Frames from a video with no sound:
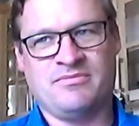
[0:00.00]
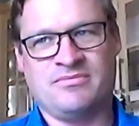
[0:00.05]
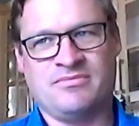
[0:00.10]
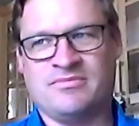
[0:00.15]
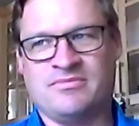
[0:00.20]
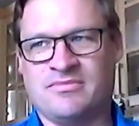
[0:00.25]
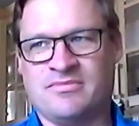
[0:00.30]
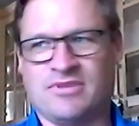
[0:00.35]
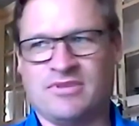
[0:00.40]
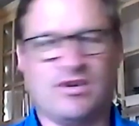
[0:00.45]

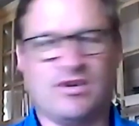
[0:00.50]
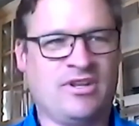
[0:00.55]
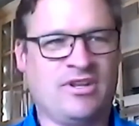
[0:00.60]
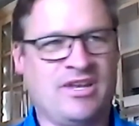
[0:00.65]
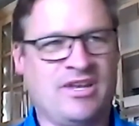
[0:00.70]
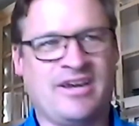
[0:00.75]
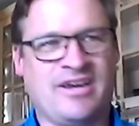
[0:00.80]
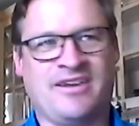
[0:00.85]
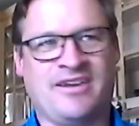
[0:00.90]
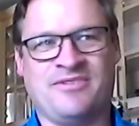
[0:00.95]

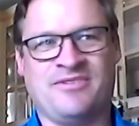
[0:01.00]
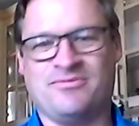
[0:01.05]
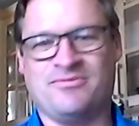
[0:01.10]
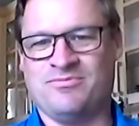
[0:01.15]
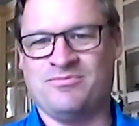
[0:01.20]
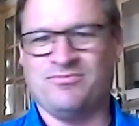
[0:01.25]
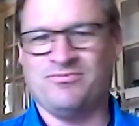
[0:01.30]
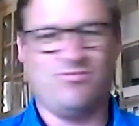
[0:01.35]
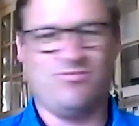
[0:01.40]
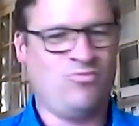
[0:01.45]
online
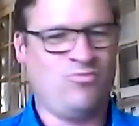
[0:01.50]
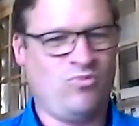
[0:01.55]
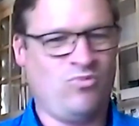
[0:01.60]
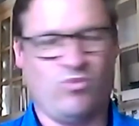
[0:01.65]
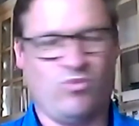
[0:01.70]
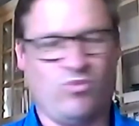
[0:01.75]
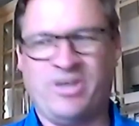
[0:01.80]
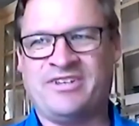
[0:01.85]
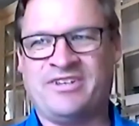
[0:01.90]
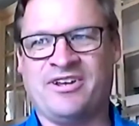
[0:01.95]

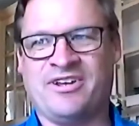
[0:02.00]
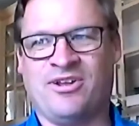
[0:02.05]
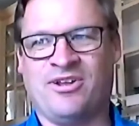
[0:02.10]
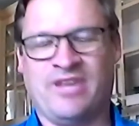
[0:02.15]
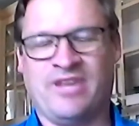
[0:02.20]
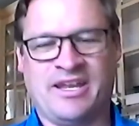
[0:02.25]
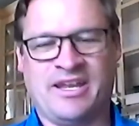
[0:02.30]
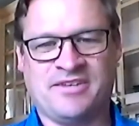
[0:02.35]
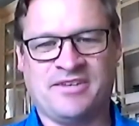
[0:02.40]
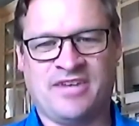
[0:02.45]
retail
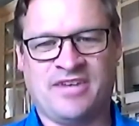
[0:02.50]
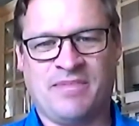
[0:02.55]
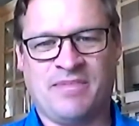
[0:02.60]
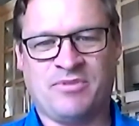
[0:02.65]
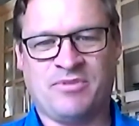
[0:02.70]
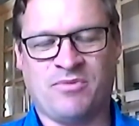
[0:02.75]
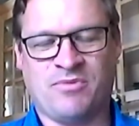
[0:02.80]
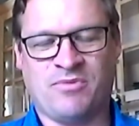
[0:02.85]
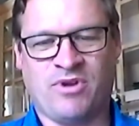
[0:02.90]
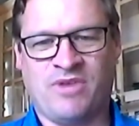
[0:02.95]
landscape that
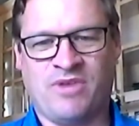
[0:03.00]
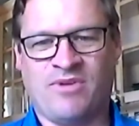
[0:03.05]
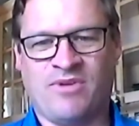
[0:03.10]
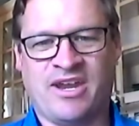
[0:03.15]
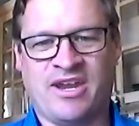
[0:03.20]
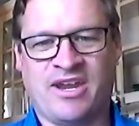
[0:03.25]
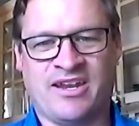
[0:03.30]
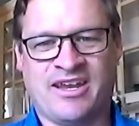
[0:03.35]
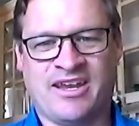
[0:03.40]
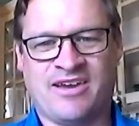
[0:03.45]
we're in right
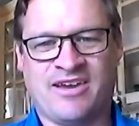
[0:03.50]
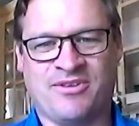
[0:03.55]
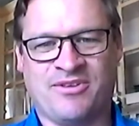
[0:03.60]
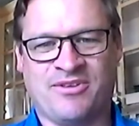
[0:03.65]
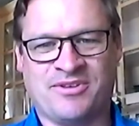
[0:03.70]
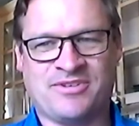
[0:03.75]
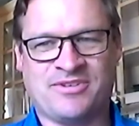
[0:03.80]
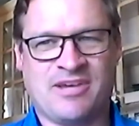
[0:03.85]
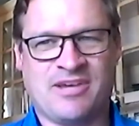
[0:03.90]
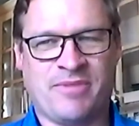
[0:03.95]
now, that's
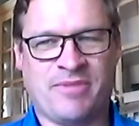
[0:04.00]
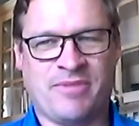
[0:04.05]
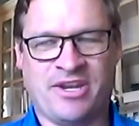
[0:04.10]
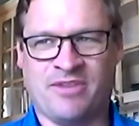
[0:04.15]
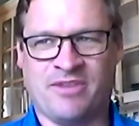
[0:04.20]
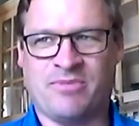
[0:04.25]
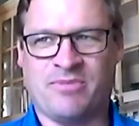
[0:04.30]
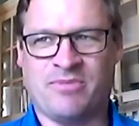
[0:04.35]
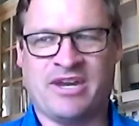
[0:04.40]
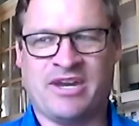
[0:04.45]
dominated
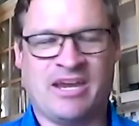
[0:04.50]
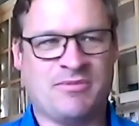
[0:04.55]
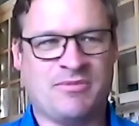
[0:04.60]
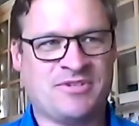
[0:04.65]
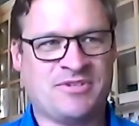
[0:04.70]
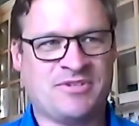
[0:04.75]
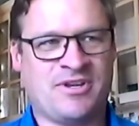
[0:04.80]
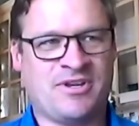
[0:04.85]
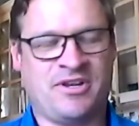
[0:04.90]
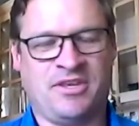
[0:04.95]
by
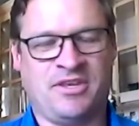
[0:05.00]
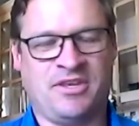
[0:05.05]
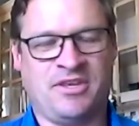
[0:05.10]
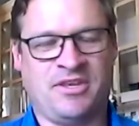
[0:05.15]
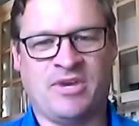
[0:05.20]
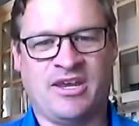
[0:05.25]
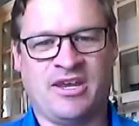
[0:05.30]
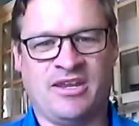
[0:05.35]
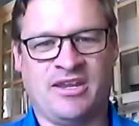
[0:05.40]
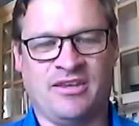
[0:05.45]
Amazon and
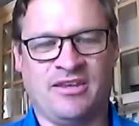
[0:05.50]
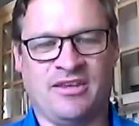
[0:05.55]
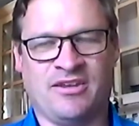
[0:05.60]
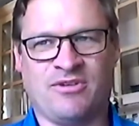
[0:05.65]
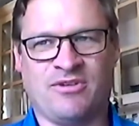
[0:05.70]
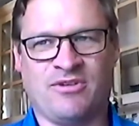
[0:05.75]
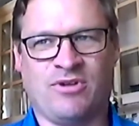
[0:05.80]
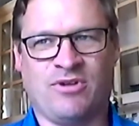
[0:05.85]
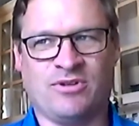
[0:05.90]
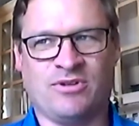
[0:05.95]
eBay,
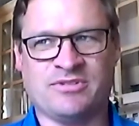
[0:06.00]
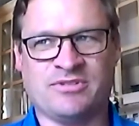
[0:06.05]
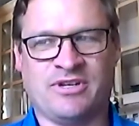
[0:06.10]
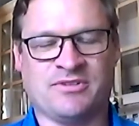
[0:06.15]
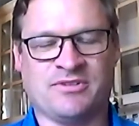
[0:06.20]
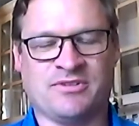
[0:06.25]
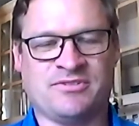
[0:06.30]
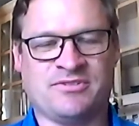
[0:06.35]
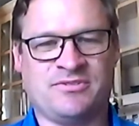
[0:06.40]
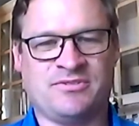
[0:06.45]

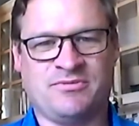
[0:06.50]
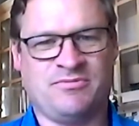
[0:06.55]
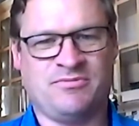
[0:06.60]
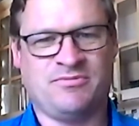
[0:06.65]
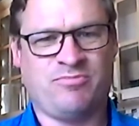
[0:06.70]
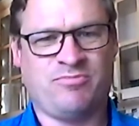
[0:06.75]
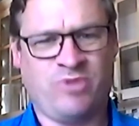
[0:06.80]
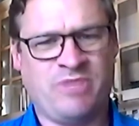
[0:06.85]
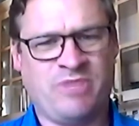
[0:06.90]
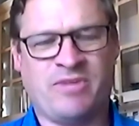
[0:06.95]
wholesale's
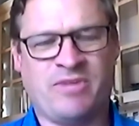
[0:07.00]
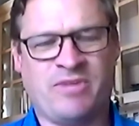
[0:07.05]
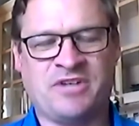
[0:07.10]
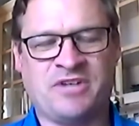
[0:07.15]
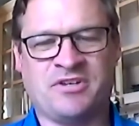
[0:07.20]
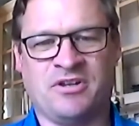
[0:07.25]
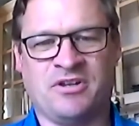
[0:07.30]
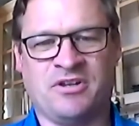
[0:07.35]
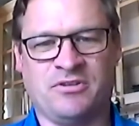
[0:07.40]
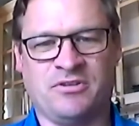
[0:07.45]
pretty much an
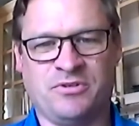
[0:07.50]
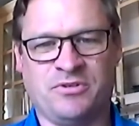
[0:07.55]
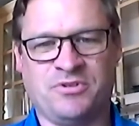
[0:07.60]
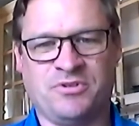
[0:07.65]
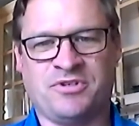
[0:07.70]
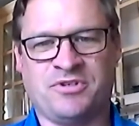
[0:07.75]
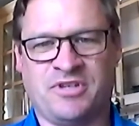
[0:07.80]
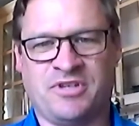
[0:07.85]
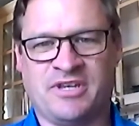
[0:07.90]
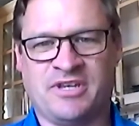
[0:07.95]

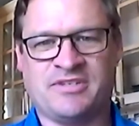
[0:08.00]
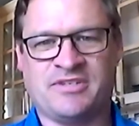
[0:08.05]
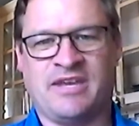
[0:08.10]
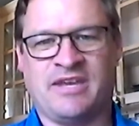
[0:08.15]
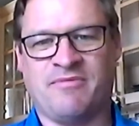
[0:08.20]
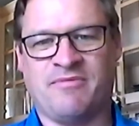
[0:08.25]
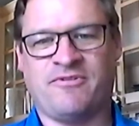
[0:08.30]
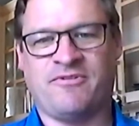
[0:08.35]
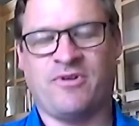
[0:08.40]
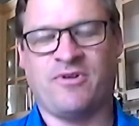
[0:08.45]
illusion, except
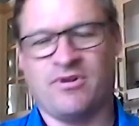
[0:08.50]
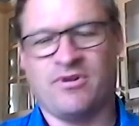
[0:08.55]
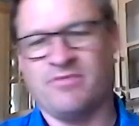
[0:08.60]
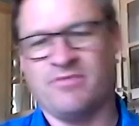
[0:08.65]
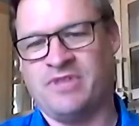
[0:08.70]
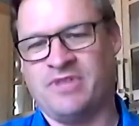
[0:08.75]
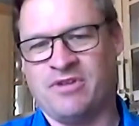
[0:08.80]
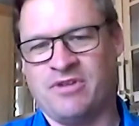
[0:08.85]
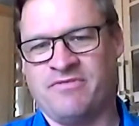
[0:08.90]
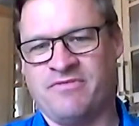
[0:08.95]
for
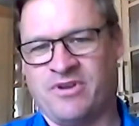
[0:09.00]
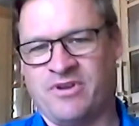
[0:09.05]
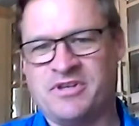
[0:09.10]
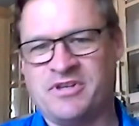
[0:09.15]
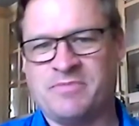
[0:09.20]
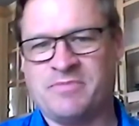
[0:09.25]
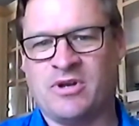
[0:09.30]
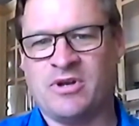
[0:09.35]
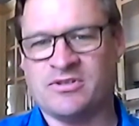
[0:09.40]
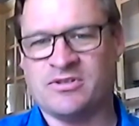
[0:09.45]
a very
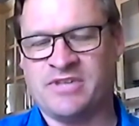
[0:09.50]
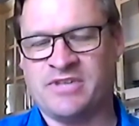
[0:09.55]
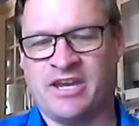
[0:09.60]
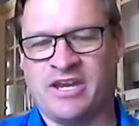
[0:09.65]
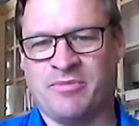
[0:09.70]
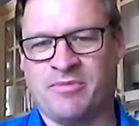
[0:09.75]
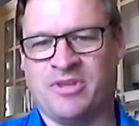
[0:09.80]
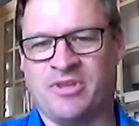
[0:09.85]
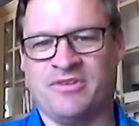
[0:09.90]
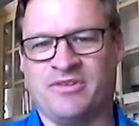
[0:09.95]
small
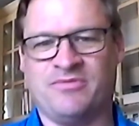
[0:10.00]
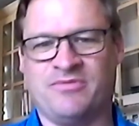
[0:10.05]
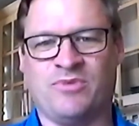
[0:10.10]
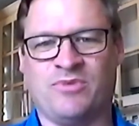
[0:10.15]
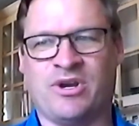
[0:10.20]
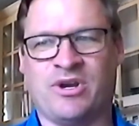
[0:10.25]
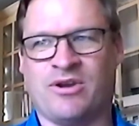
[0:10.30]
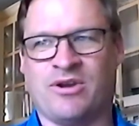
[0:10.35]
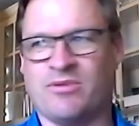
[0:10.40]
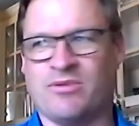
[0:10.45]
segment
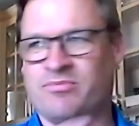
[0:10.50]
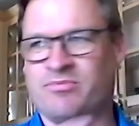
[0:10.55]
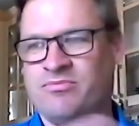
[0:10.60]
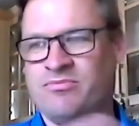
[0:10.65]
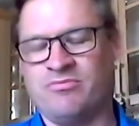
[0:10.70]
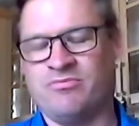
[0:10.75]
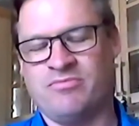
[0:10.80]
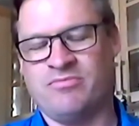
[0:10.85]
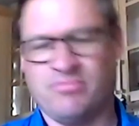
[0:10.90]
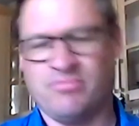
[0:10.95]
where
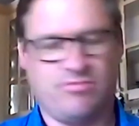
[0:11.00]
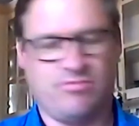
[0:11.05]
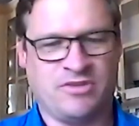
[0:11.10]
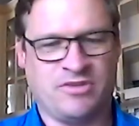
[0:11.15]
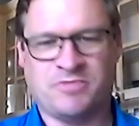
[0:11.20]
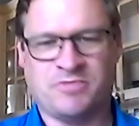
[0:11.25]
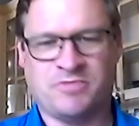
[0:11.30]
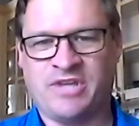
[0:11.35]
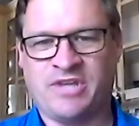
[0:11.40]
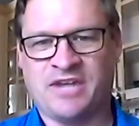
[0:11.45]
there's
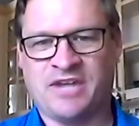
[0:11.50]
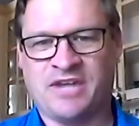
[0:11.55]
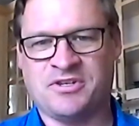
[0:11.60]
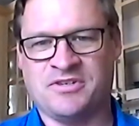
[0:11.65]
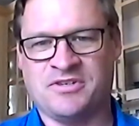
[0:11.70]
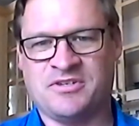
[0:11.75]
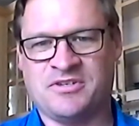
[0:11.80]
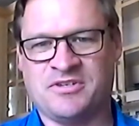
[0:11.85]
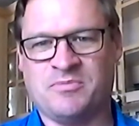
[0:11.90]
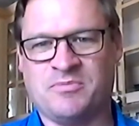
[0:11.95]

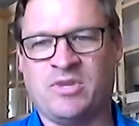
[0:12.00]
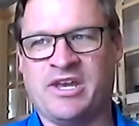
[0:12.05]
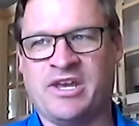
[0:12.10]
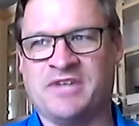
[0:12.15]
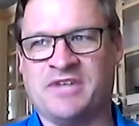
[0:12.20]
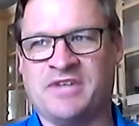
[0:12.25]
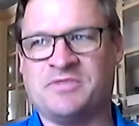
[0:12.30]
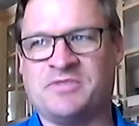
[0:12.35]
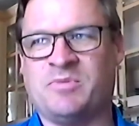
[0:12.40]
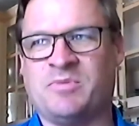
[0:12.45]
protections in
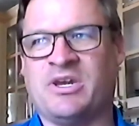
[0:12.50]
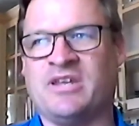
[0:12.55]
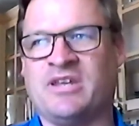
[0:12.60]
place, but